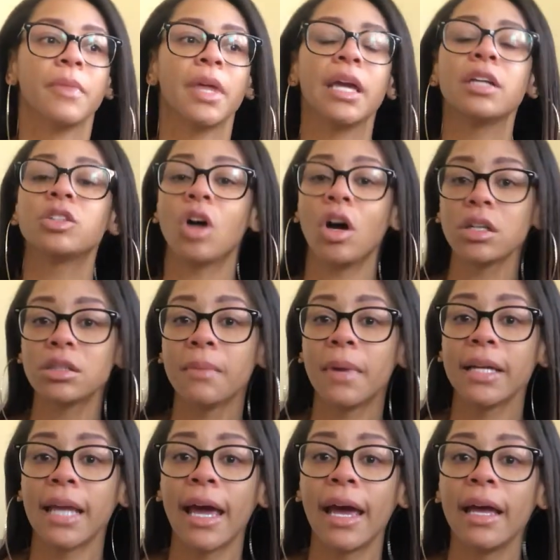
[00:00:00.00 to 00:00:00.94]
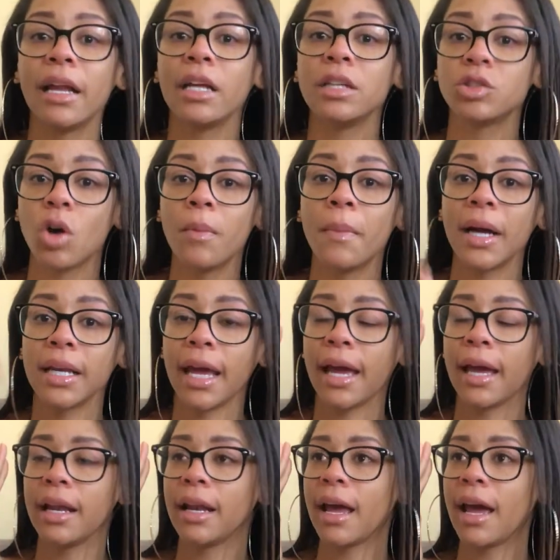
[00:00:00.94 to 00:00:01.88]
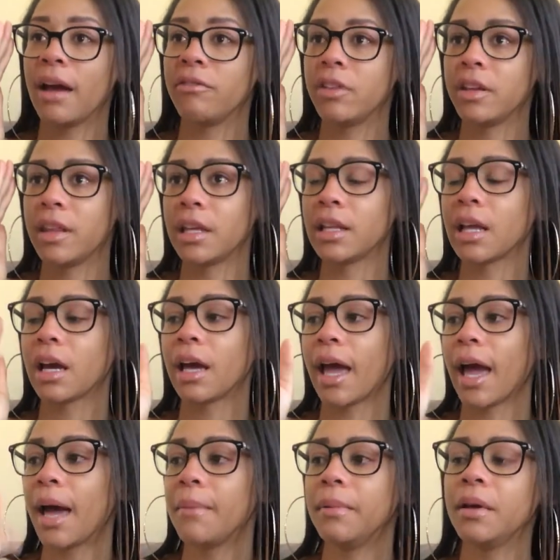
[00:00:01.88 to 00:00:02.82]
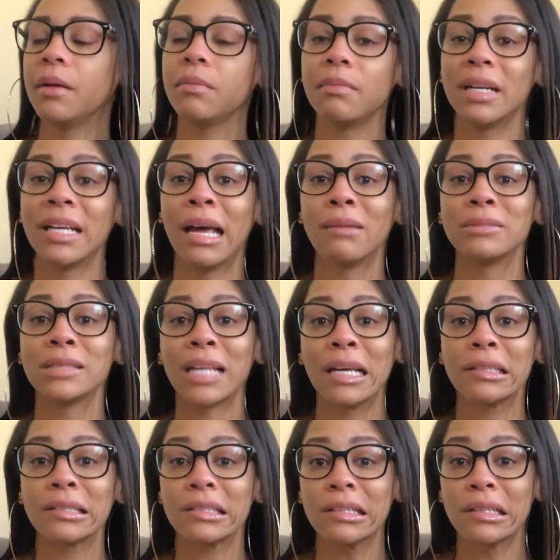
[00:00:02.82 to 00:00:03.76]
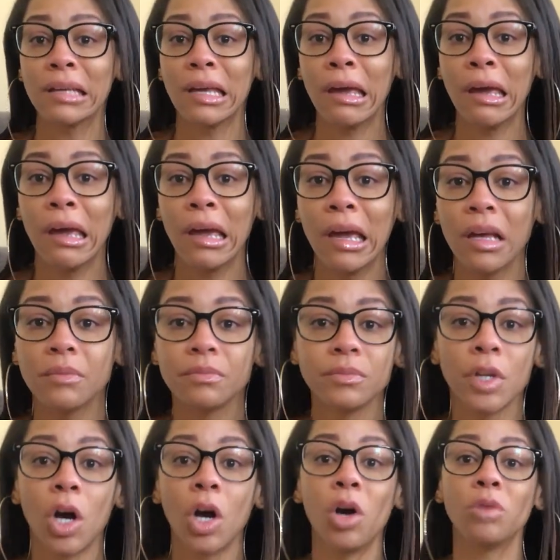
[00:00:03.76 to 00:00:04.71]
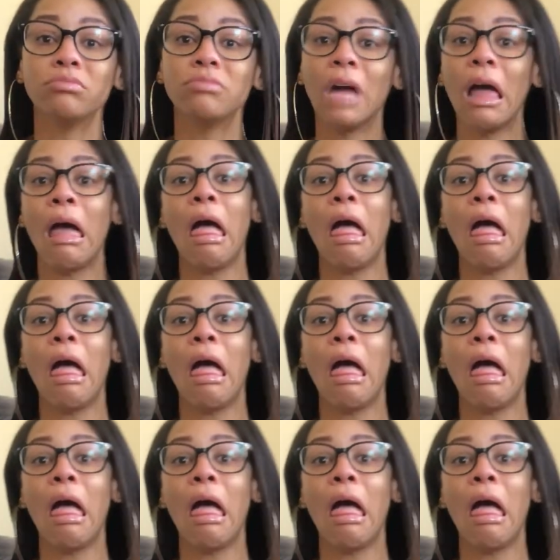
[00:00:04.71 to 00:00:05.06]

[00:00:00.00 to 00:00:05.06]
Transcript: he talked to my dad, he told my dad everything that could happen. My dad was like, no,